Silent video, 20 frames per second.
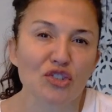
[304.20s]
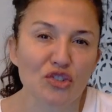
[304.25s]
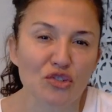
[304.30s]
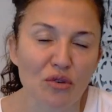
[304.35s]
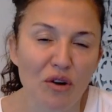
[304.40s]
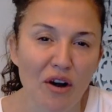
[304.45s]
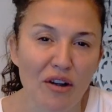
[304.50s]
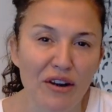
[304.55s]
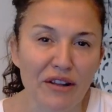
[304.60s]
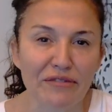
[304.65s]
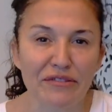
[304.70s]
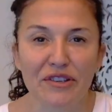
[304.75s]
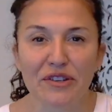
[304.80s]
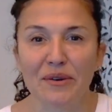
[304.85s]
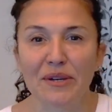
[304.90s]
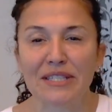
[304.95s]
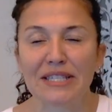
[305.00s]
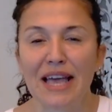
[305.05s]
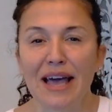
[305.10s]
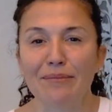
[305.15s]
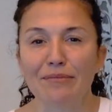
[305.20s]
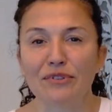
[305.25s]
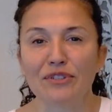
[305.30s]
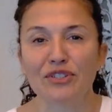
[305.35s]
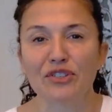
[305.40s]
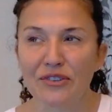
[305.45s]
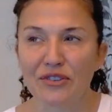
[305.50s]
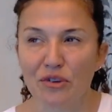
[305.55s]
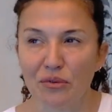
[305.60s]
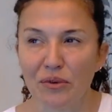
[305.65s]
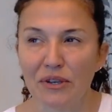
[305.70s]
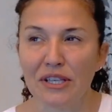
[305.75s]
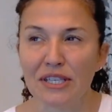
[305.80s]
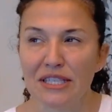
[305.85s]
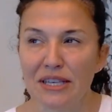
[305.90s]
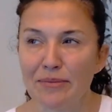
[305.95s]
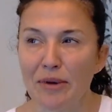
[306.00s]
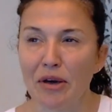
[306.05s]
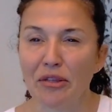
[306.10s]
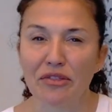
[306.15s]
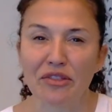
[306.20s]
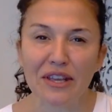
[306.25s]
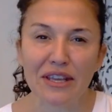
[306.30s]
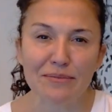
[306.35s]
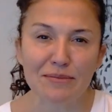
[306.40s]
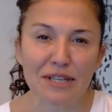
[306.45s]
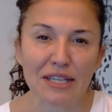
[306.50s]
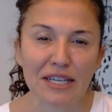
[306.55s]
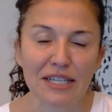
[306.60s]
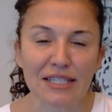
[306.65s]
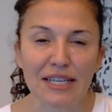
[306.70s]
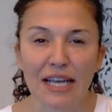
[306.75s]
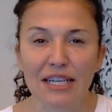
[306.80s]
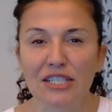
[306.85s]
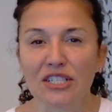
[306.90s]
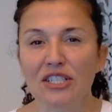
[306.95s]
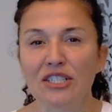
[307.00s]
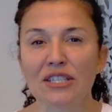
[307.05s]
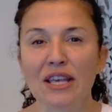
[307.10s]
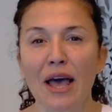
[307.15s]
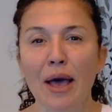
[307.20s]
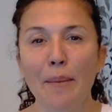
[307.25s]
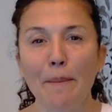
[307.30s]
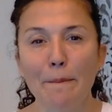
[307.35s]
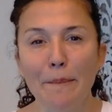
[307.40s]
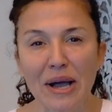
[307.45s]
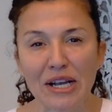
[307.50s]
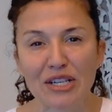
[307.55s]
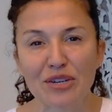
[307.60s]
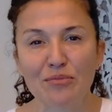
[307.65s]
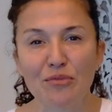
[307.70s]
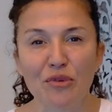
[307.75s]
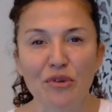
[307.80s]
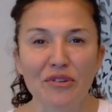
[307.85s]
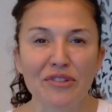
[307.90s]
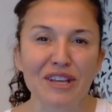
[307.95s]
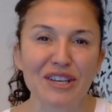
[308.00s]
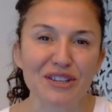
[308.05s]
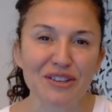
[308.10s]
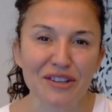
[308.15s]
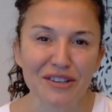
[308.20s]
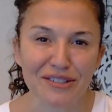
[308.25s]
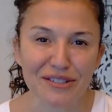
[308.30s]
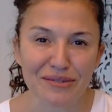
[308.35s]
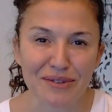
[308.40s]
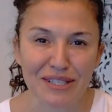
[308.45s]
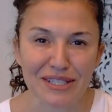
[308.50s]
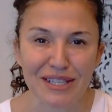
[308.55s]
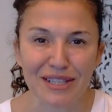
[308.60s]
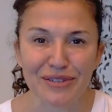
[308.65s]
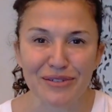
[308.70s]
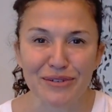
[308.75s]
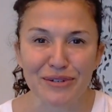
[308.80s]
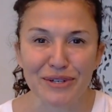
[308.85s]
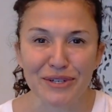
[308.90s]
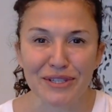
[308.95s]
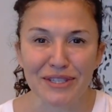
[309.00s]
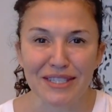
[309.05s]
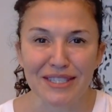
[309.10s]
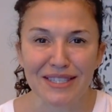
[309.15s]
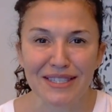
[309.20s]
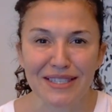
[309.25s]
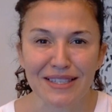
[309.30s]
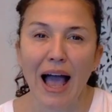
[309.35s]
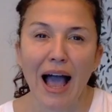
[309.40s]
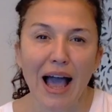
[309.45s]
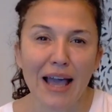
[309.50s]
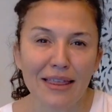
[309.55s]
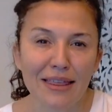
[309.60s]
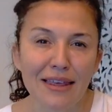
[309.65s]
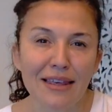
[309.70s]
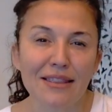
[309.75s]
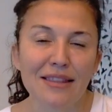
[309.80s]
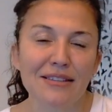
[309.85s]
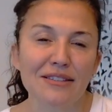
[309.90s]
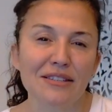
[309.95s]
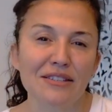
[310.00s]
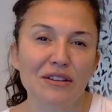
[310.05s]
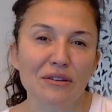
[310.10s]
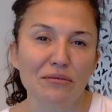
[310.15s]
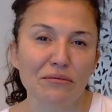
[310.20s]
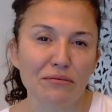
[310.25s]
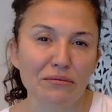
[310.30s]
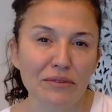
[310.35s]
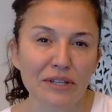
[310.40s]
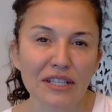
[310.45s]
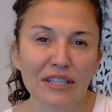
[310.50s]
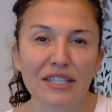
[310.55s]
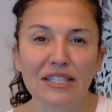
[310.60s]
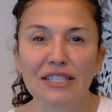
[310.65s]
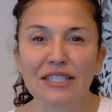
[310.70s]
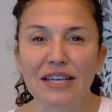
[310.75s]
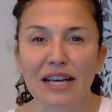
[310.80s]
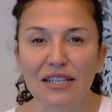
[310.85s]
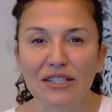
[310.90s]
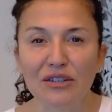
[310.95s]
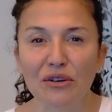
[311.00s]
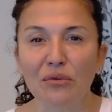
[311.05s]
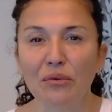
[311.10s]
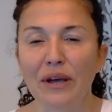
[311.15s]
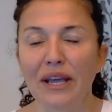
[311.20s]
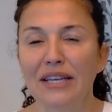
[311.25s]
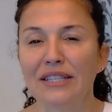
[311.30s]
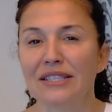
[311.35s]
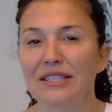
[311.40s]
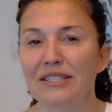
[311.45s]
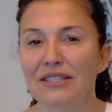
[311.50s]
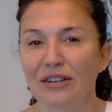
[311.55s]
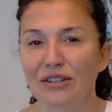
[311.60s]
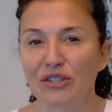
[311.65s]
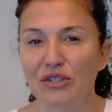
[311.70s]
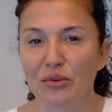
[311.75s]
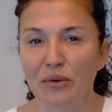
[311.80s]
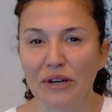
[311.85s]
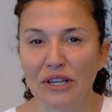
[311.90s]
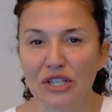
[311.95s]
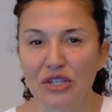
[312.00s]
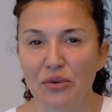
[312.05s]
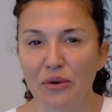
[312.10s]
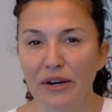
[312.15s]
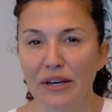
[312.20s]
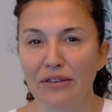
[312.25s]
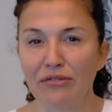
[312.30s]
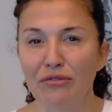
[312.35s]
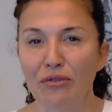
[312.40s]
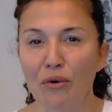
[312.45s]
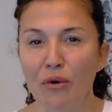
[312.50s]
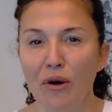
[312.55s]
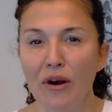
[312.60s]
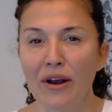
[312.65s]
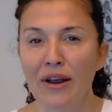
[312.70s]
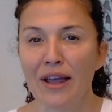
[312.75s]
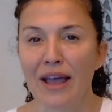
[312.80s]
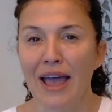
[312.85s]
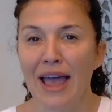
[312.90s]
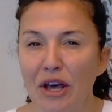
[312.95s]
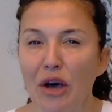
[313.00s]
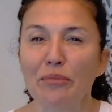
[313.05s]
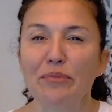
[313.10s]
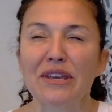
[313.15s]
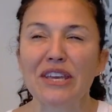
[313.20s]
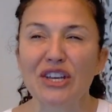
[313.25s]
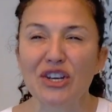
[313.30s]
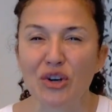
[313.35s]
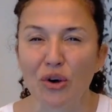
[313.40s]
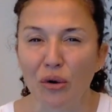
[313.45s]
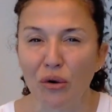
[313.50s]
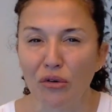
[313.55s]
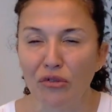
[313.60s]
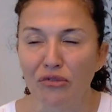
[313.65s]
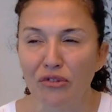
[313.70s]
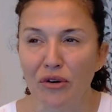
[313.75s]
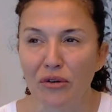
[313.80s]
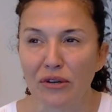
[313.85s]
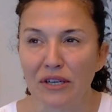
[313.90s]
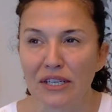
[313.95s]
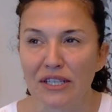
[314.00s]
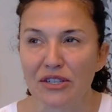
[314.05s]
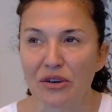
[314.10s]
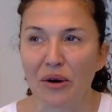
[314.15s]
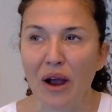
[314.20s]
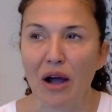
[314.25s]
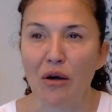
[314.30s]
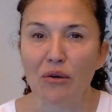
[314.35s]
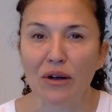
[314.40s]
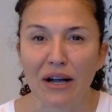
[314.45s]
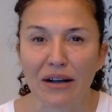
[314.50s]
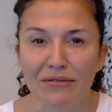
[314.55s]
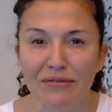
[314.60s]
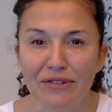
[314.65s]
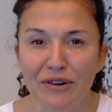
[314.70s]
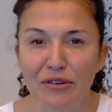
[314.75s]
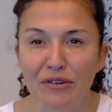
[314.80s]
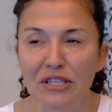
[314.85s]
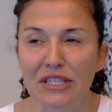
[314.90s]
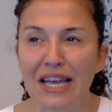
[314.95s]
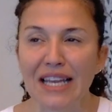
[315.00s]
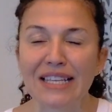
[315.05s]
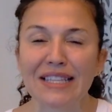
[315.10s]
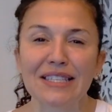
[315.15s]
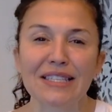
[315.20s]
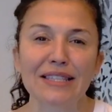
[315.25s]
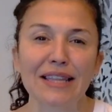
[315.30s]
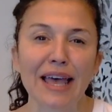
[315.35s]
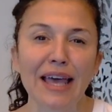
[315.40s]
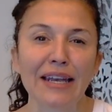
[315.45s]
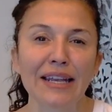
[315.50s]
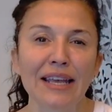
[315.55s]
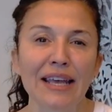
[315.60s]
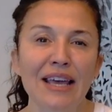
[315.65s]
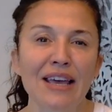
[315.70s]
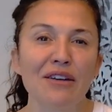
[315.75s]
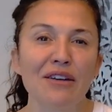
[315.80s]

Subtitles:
to draw on a few examples. So, really, it's about themes and intentions much more than New Year's resolutions. I think this is a really gentle way to start 2024 without being goal focused or outcome focused, and instead